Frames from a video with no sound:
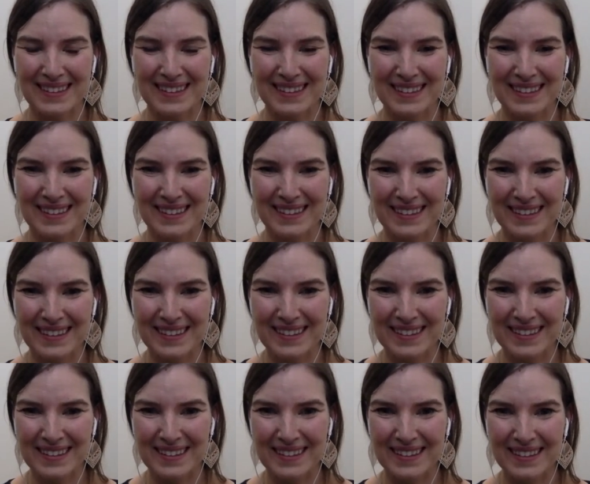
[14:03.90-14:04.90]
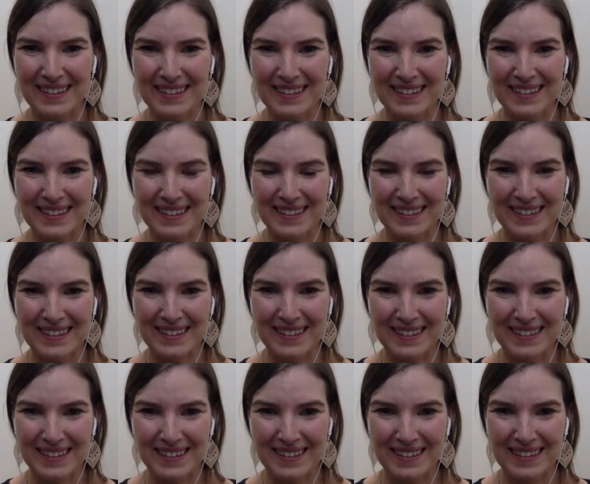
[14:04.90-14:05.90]

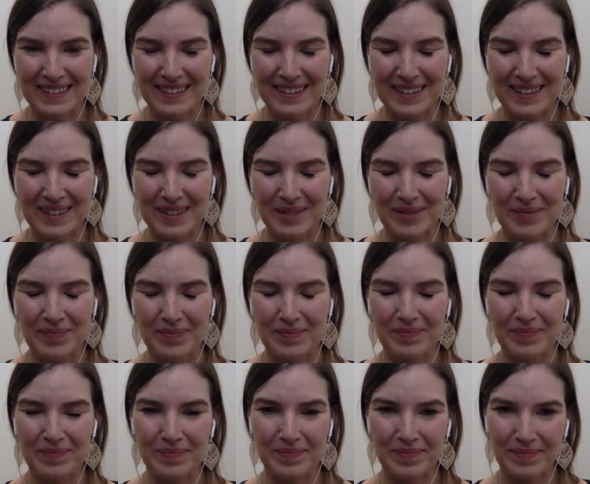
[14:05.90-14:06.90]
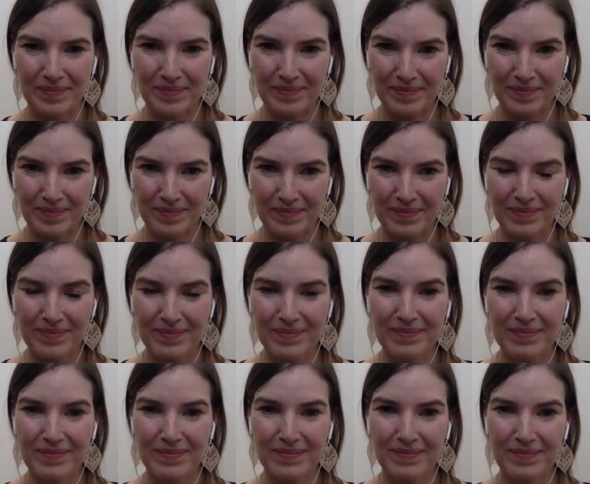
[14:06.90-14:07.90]

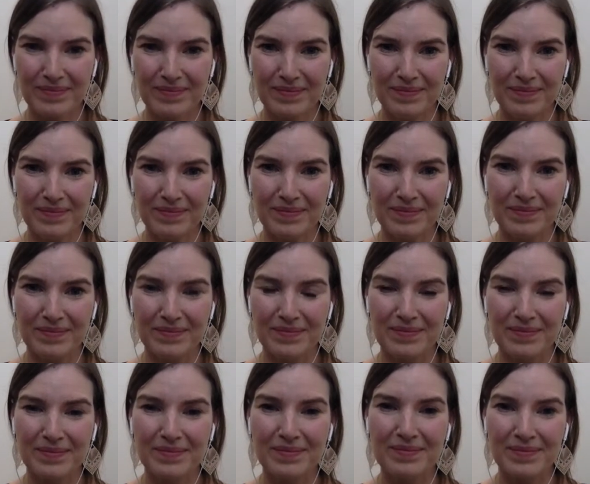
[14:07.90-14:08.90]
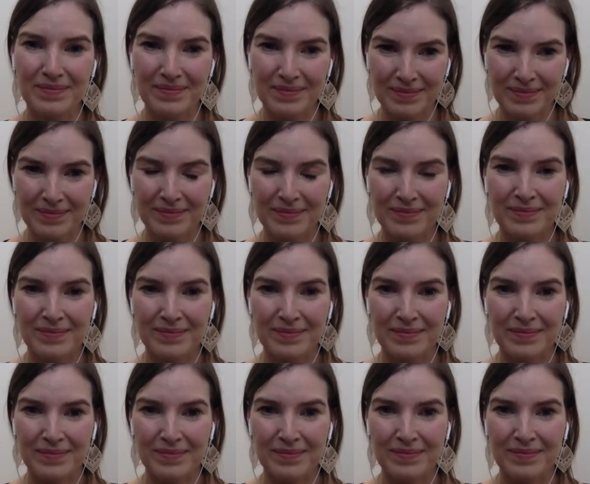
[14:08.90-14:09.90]

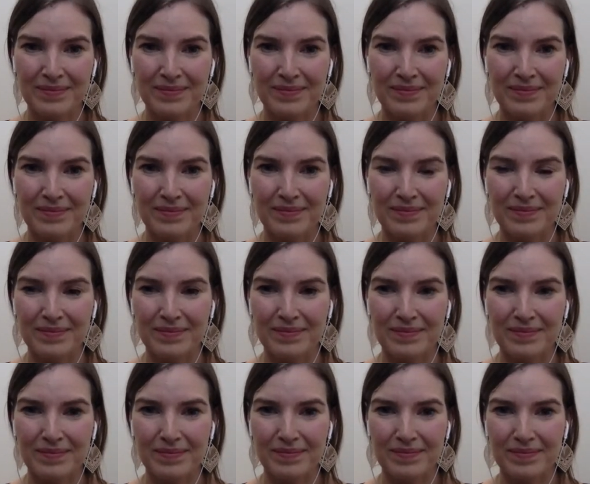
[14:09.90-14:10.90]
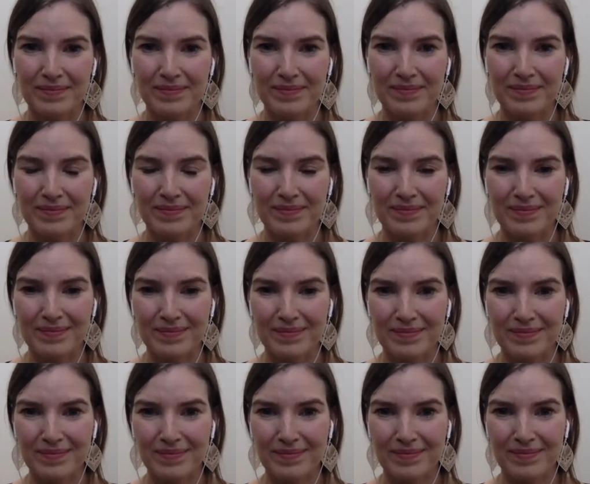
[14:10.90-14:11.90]
(silent)